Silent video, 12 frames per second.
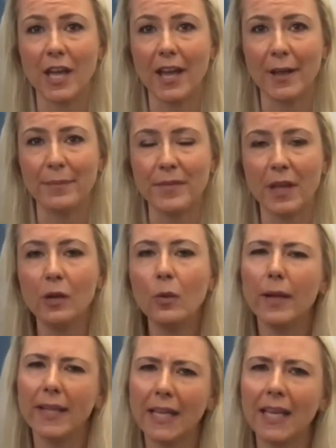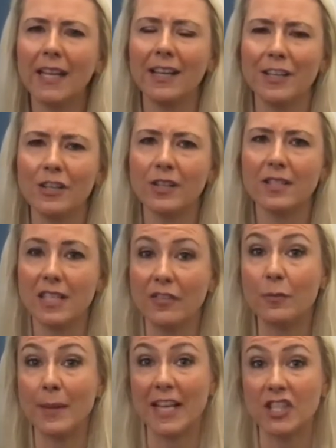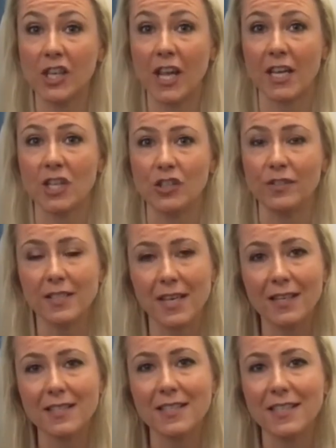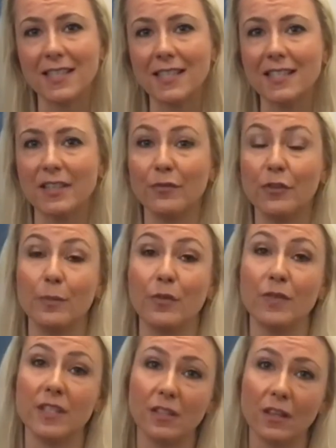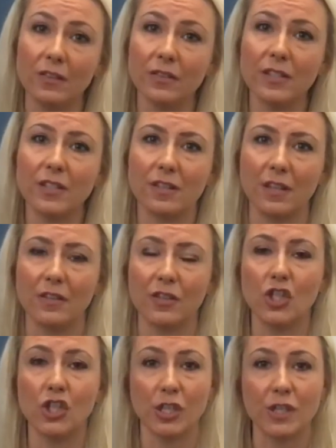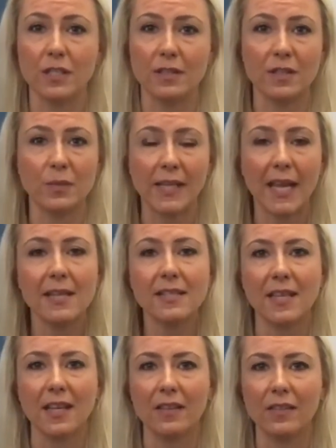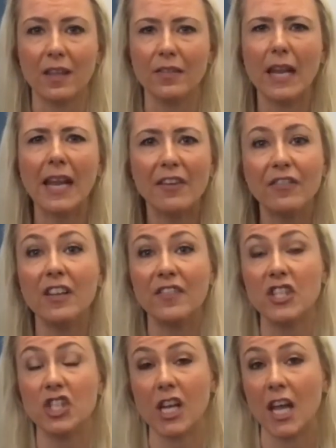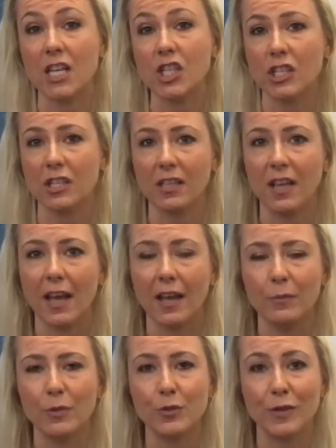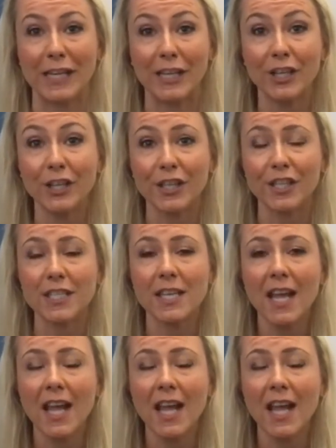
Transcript: and quite clearly you could see from an educational standards and from the results that the students were getting that the level of education was really good.